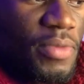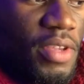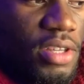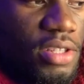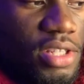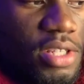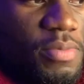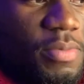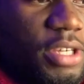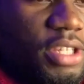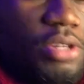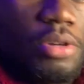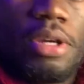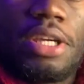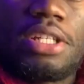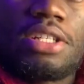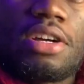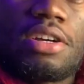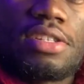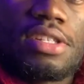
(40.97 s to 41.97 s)
Just make sure your
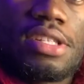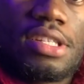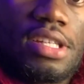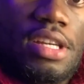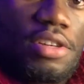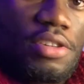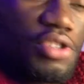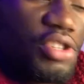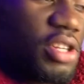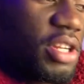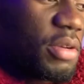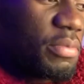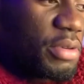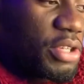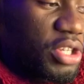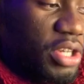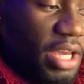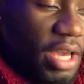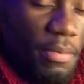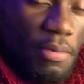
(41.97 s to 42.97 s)
guitar is in standard tuning,
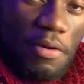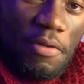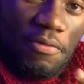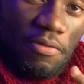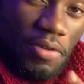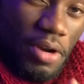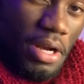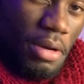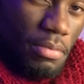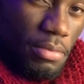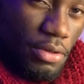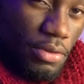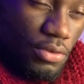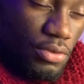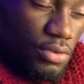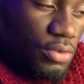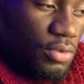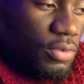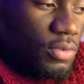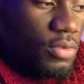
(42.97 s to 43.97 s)
put your cap on fret number
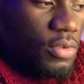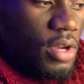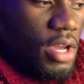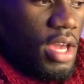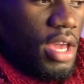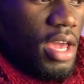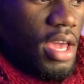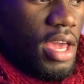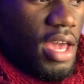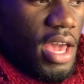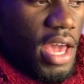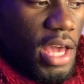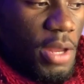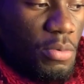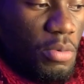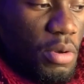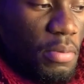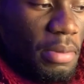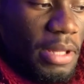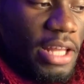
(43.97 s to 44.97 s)
2, and
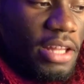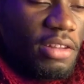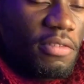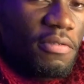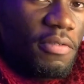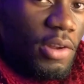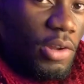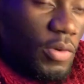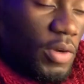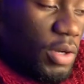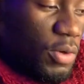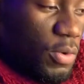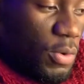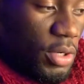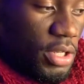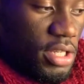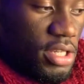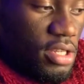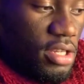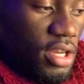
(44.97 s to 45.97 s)
we're playing the following
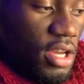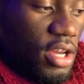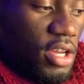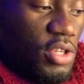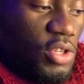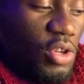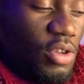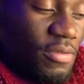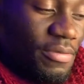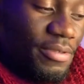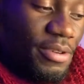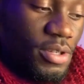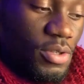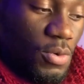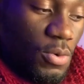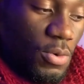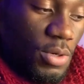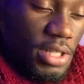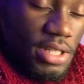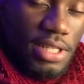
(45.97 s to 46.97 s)
chords. So the first
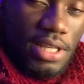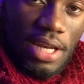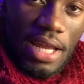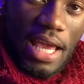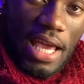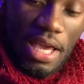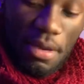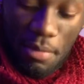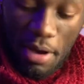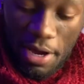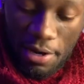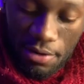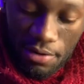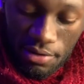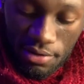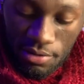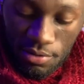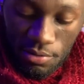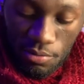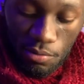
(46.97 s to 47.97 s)
chord is an A minor,
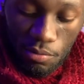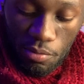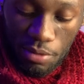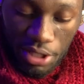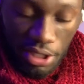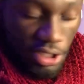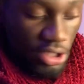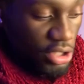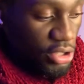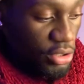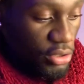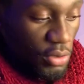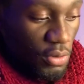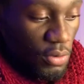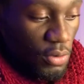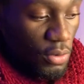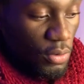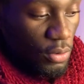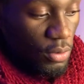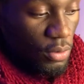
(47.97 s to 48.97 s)
which
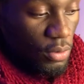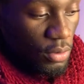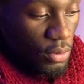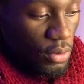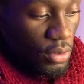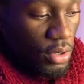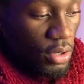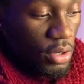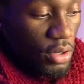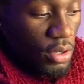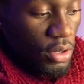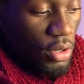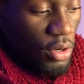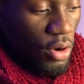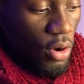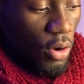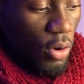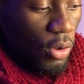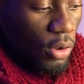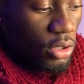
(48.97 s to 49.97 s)
you
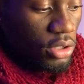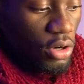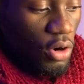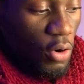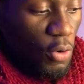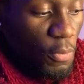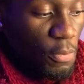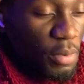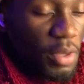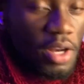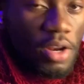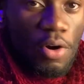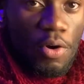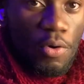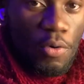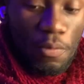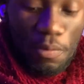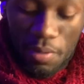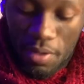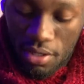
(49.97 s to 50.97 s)
hold open,
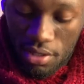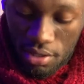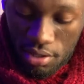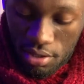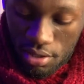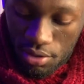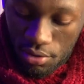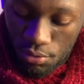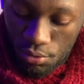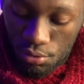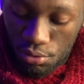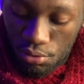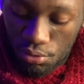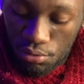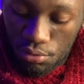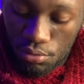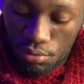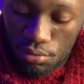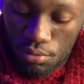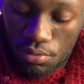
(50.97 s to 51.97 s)
open,
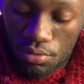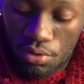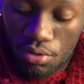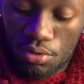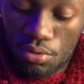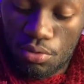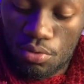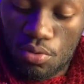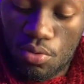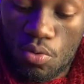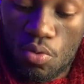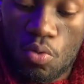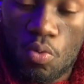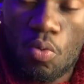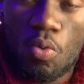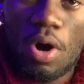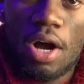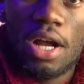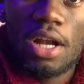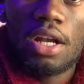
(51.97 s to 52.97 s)
2, 2,
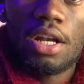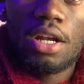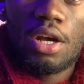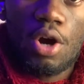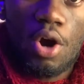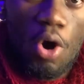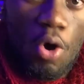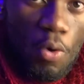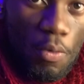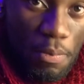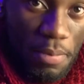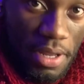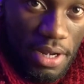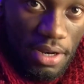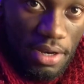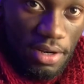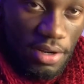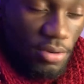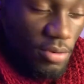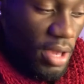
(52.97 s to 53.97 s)
1,
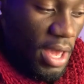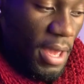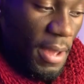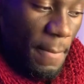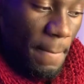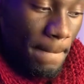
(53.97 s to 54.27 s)
open, okay?